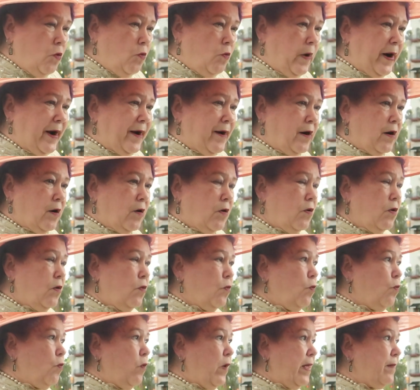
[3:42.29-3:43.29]
where
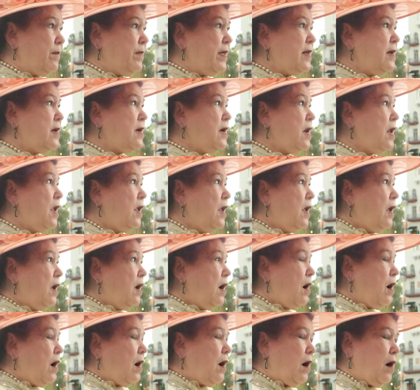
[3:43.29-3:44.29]
women
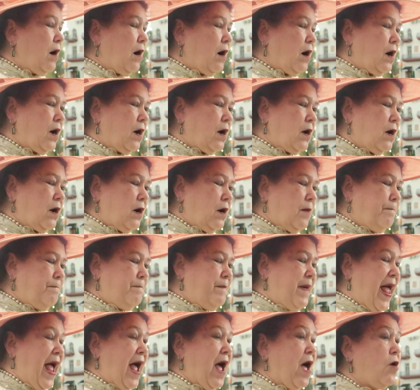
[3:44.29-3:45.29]
are
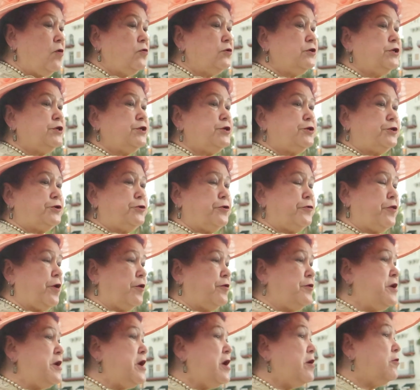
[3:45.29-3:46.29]
bound to
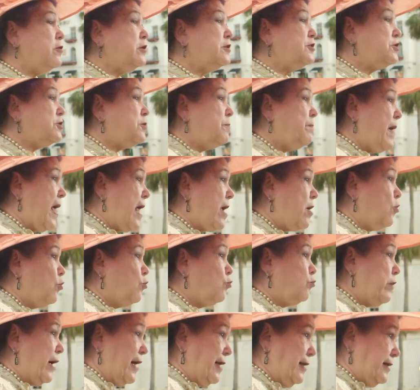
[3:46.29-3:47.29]
their nearest male
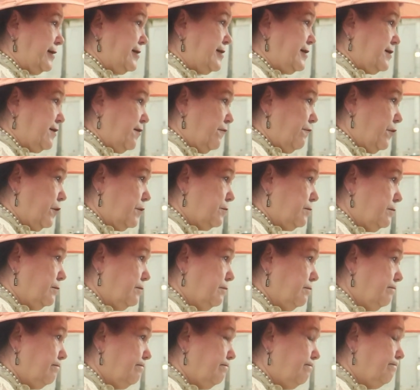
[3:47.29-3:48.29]
relative,
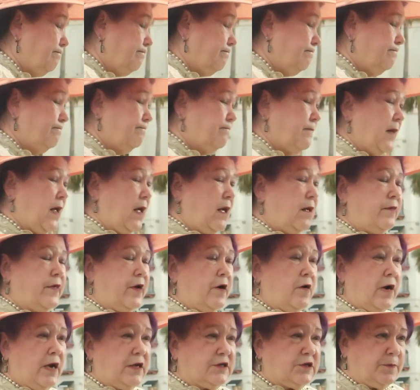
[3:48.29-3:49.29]

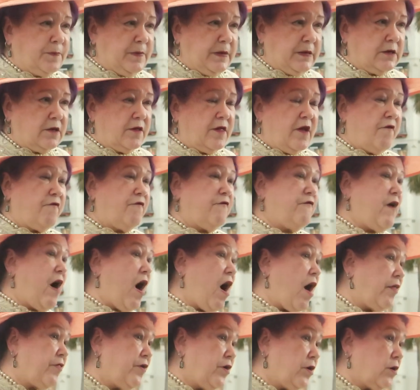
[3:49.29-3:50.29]
their husband, their
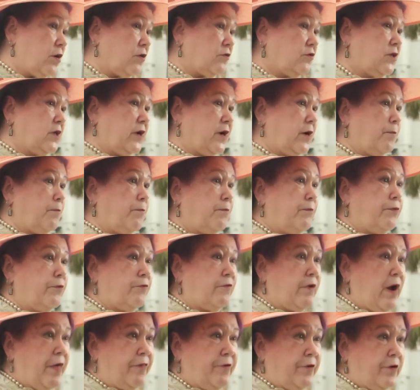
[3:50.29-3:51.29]
father, their
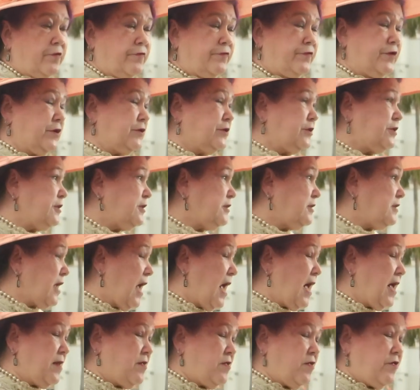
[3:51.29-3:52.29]
brother, their
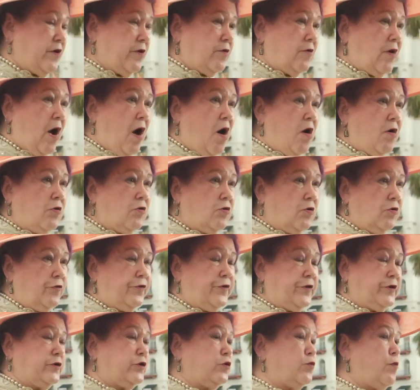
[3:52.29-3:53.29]
son, their uncle,
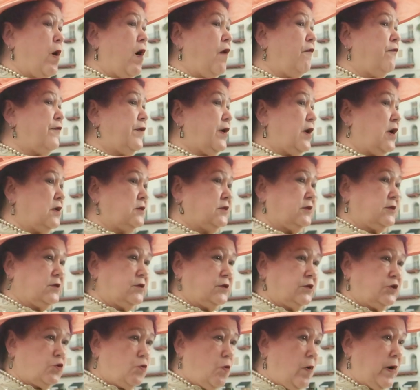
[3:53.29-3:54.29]
their 12th
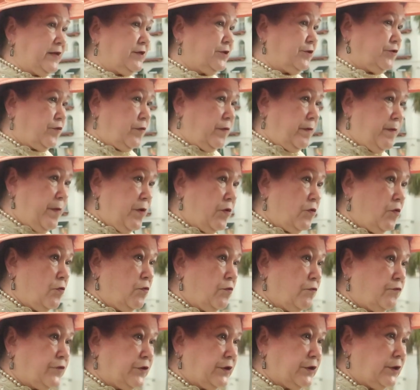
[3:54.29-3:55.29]
cousin twice
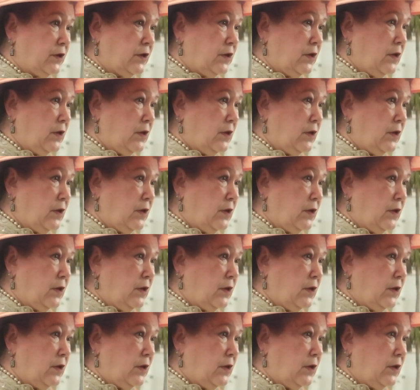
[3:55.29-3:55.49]
removed.